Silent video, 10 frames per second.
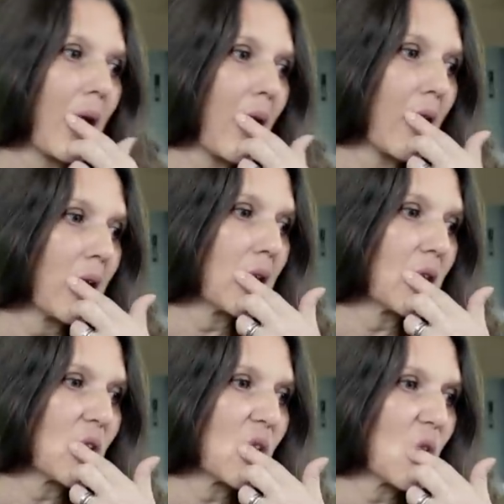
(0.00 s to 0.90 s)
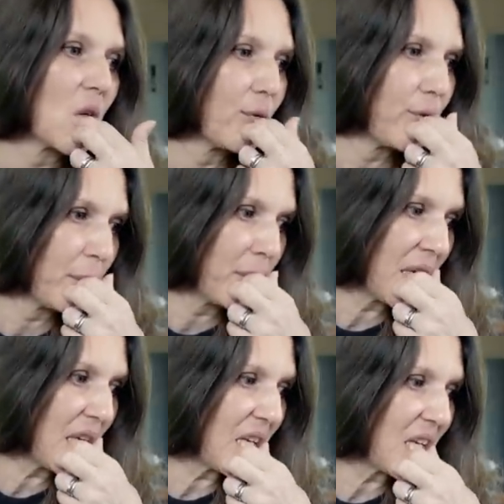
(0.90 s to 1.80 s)
And for
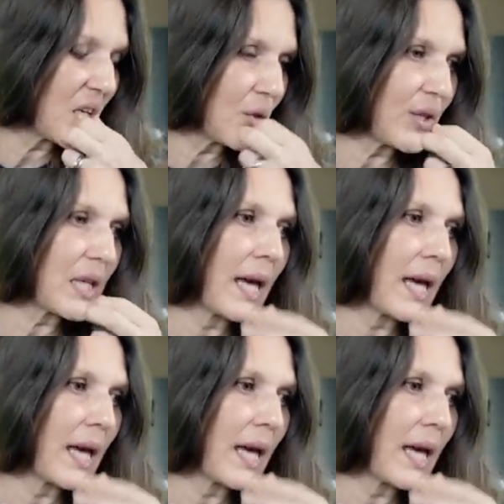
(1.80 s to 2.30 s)
me, giving